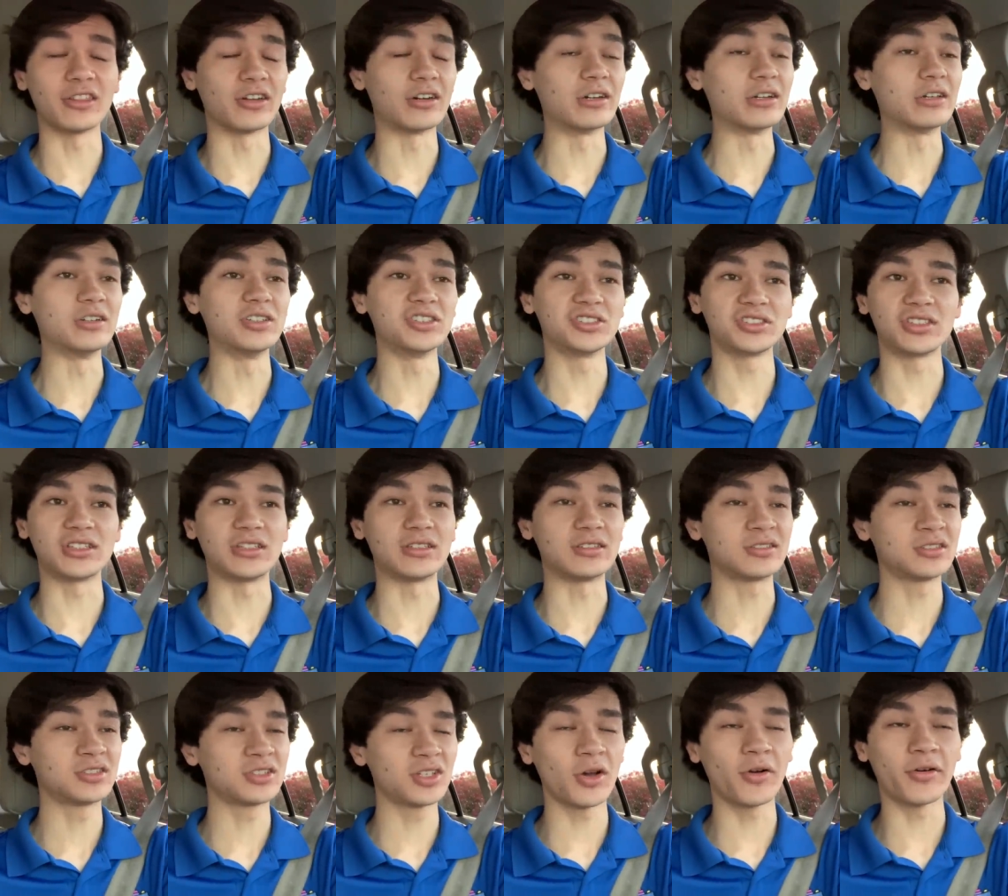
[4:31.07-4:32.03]
They're usually
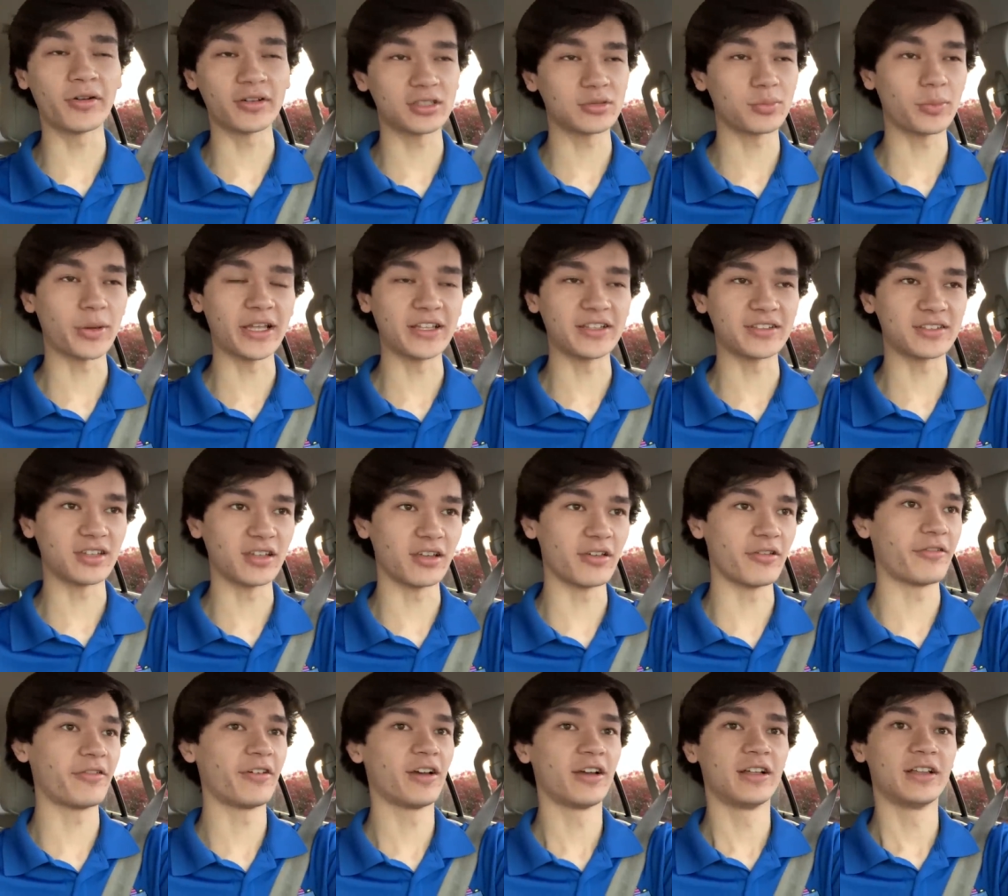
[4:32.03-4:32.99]
so
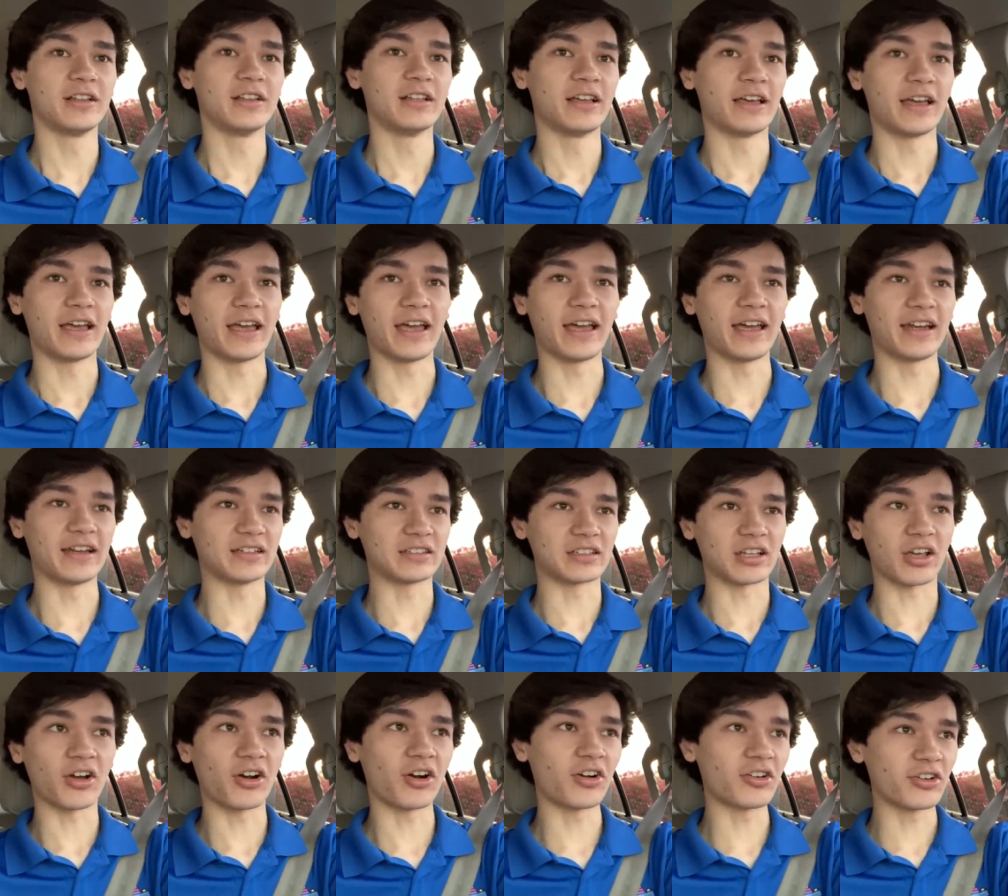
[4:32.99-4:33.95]
expensive and
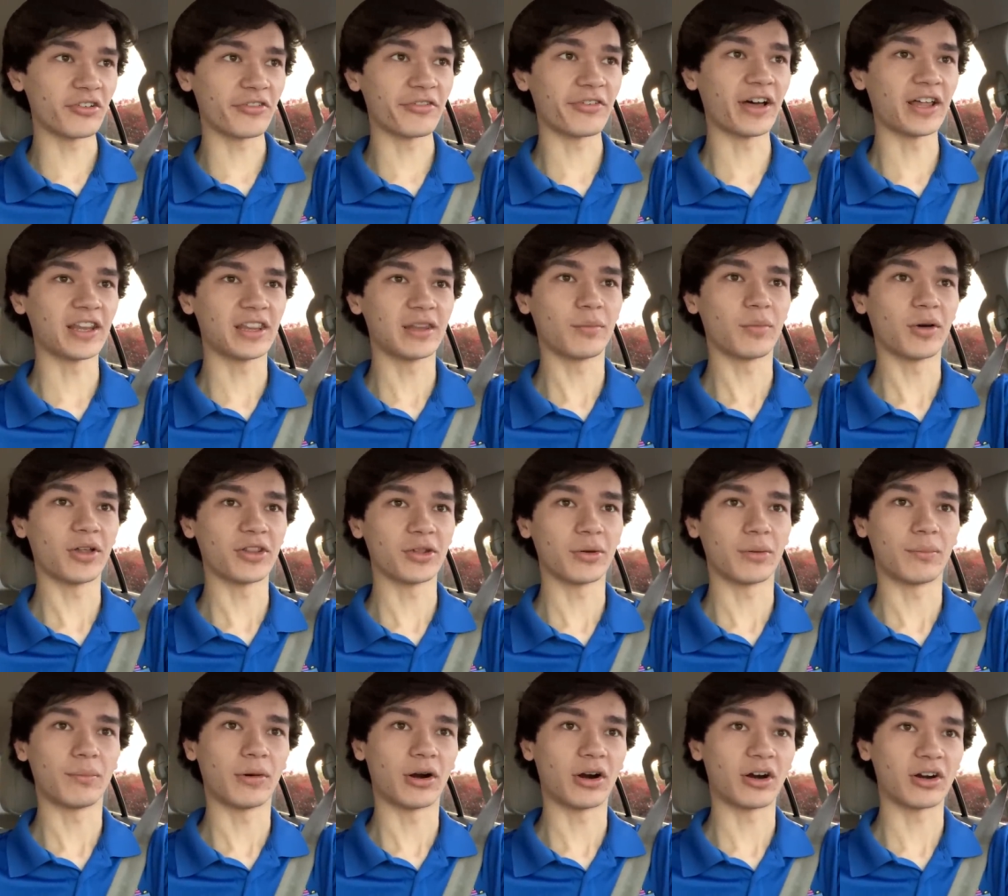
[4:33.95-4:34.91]
it's hard to find them on
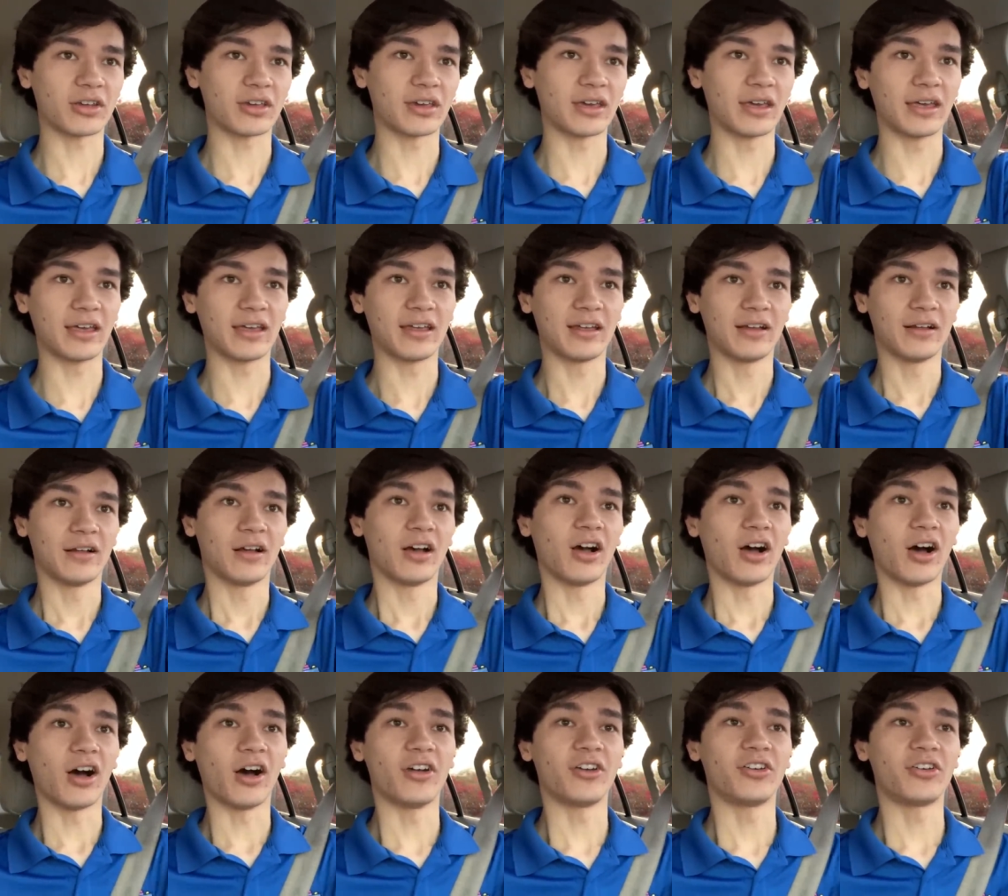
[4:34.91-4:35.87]
the market,
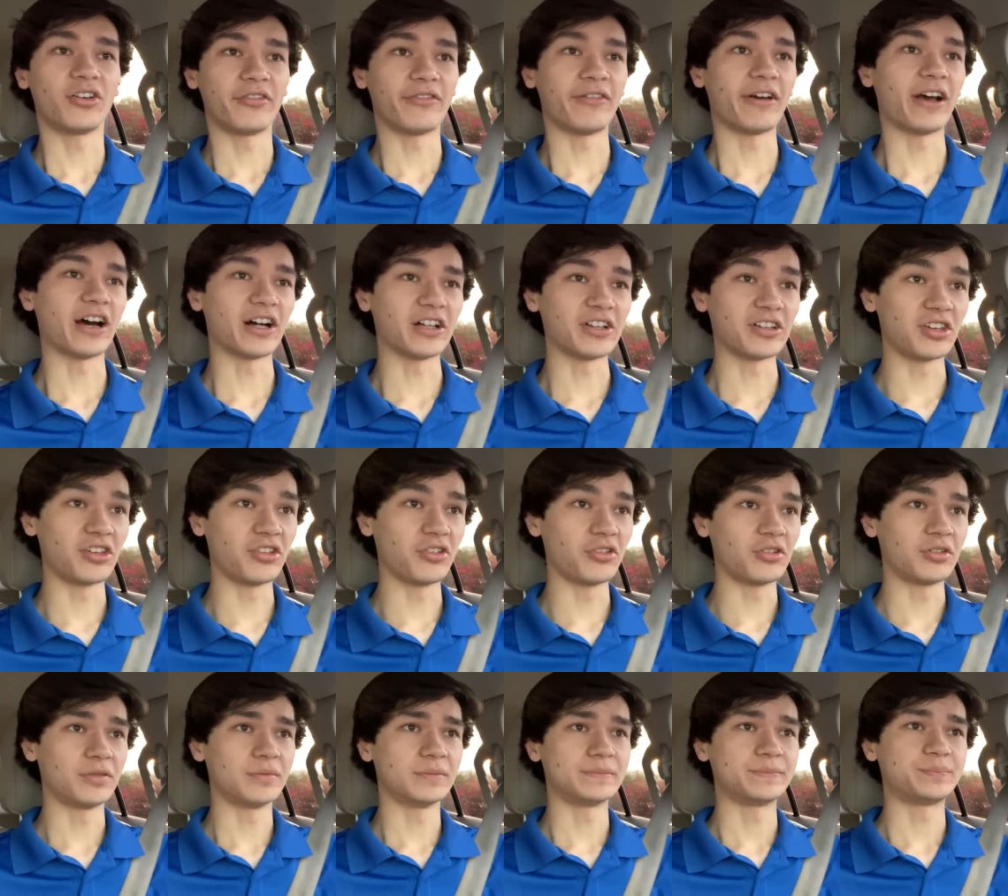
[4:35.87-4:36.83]
undervalued.